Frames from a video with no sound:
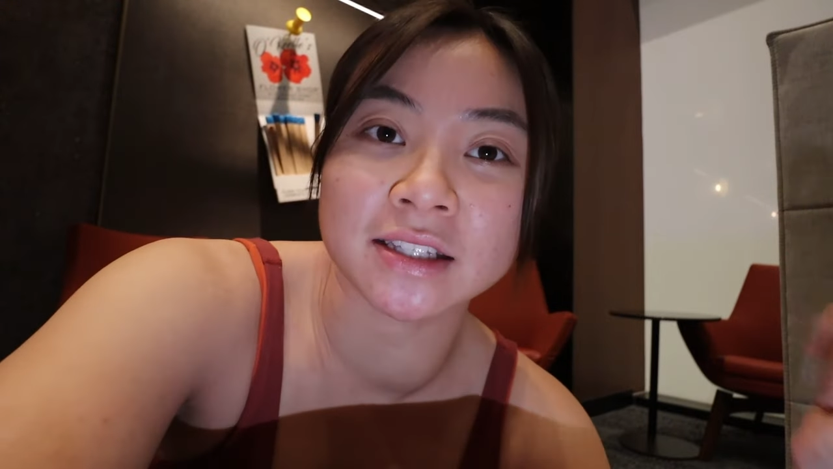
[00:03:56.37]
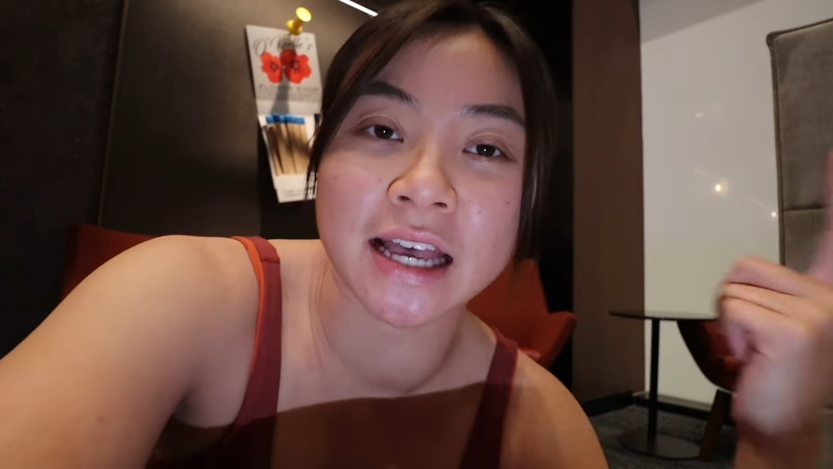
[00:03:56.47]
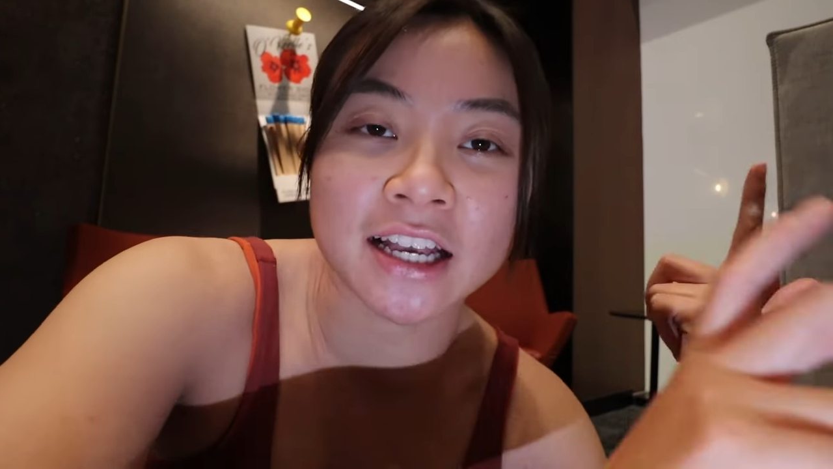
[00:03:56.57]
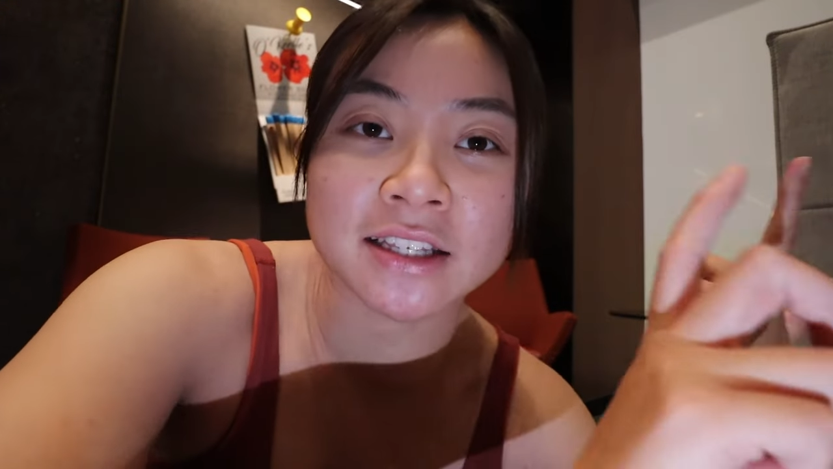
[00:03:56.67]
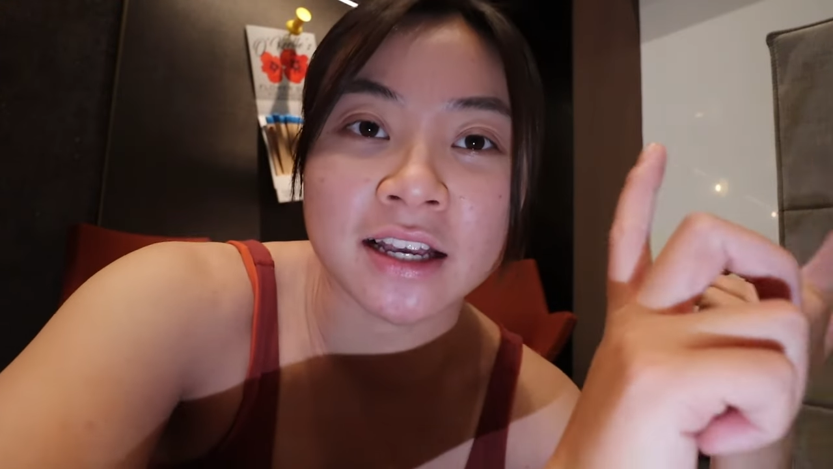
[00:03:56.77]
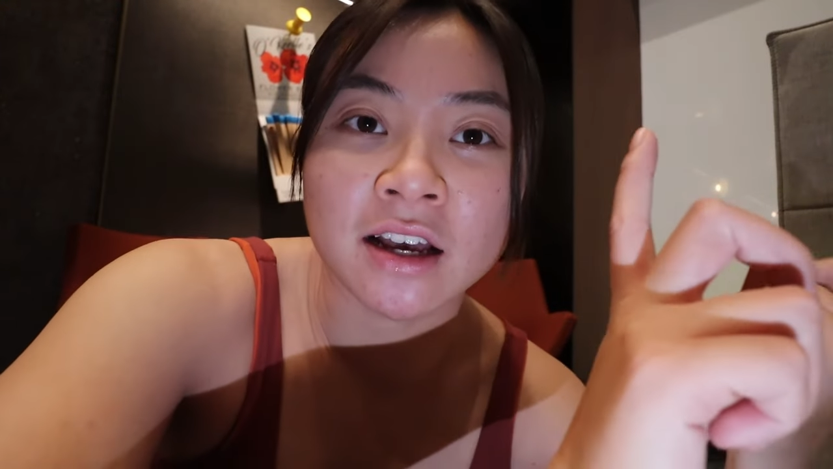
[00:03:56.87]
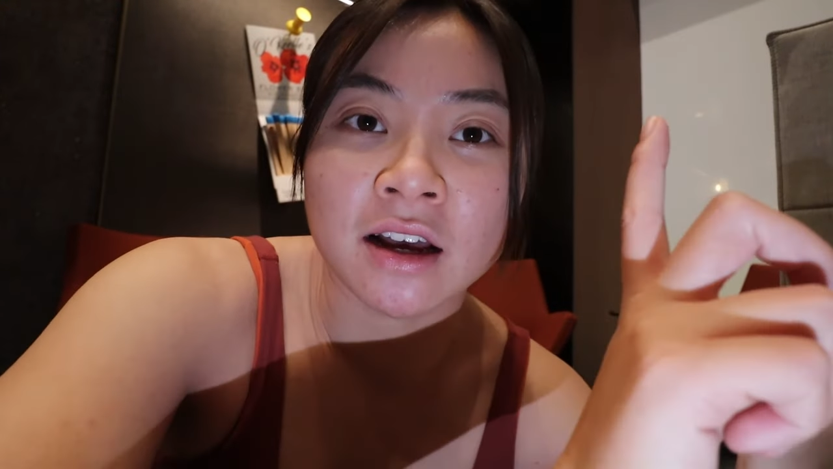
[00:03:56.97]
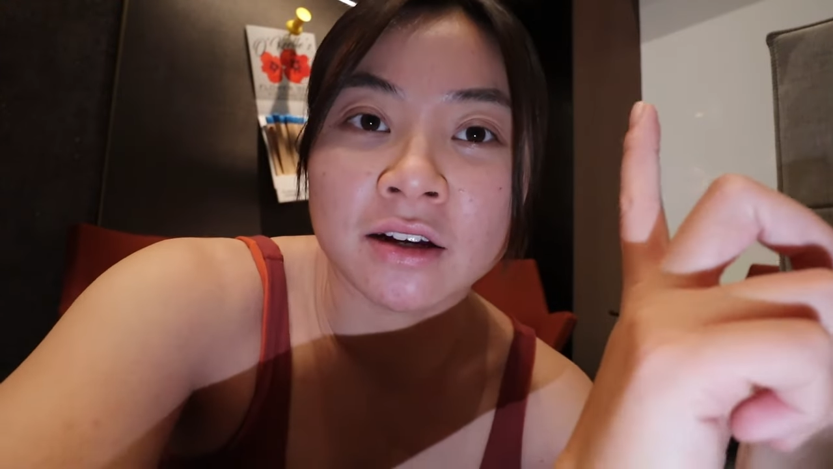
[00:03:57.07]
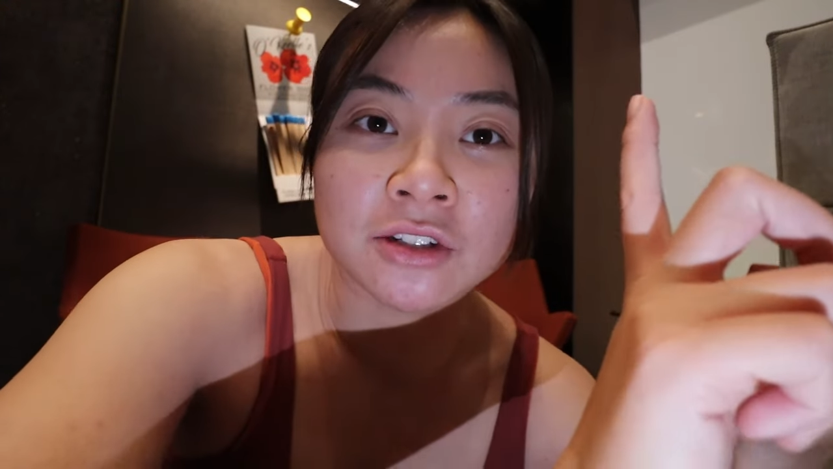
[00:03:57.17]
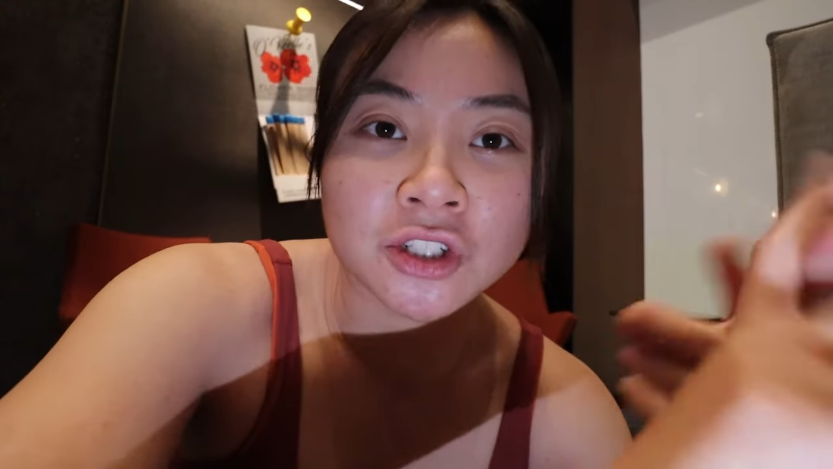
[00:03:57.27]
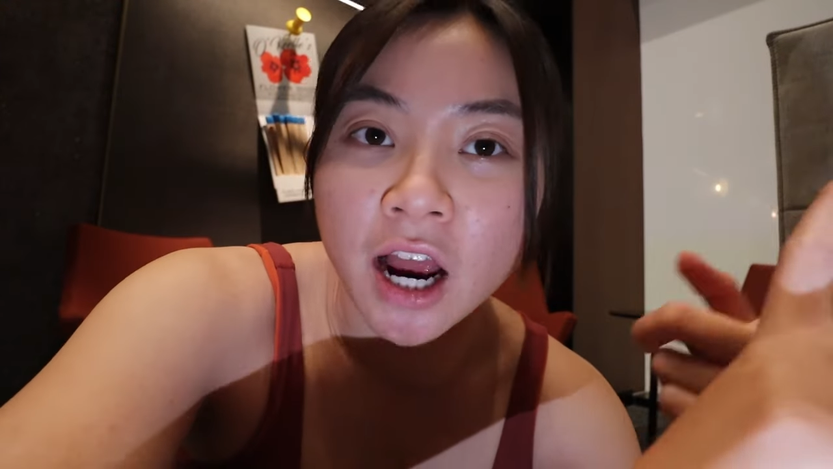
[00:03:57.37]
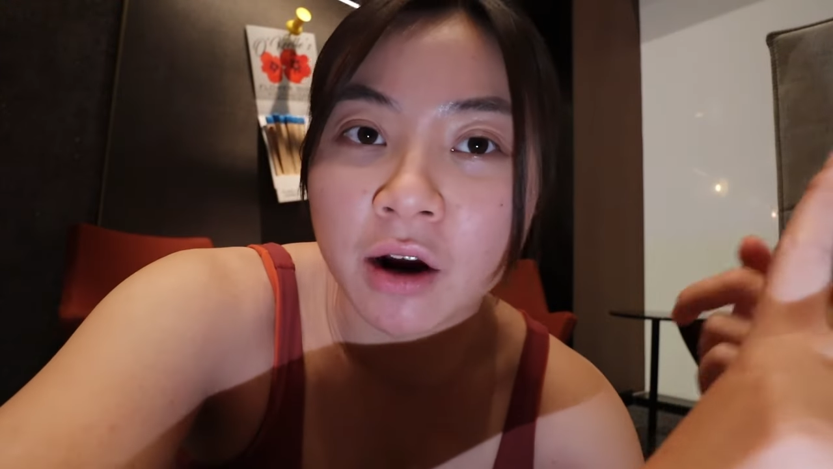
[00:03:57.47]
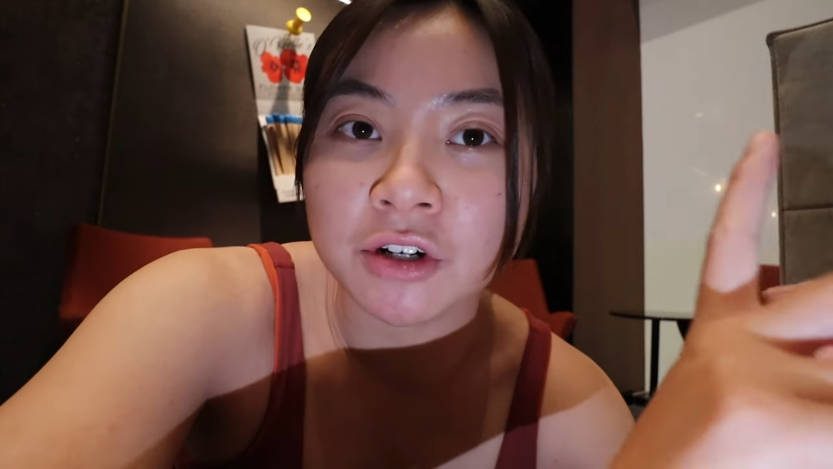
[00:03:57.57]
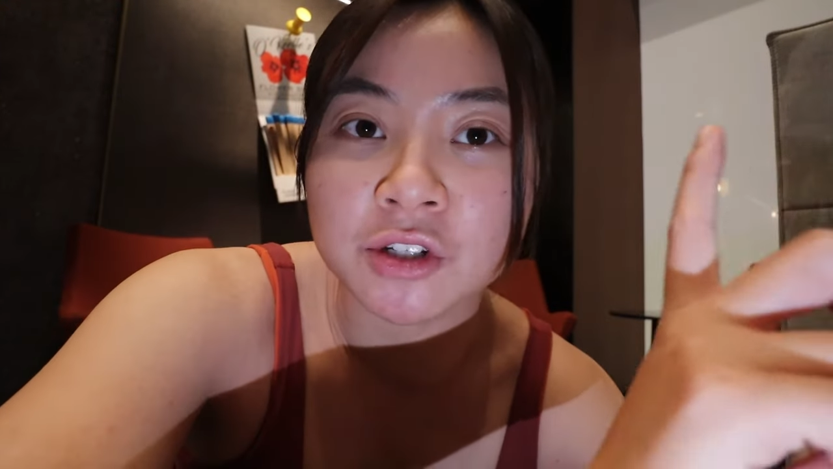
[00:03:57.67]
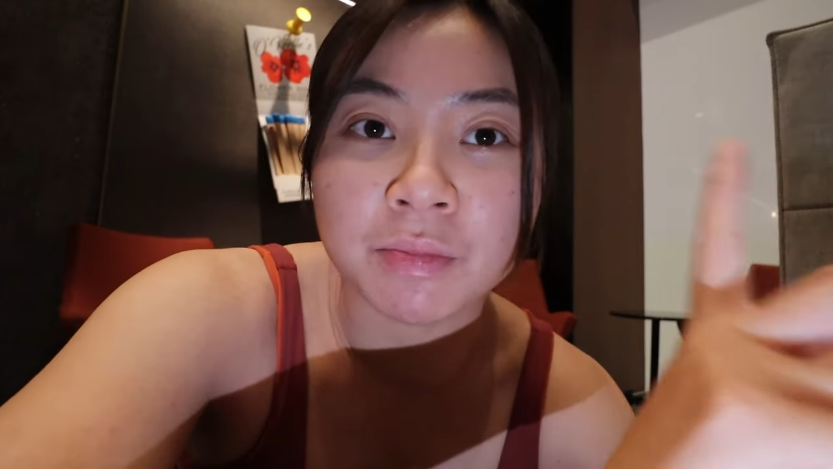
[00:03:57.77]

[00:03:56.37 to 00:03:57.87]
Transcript: This has showers,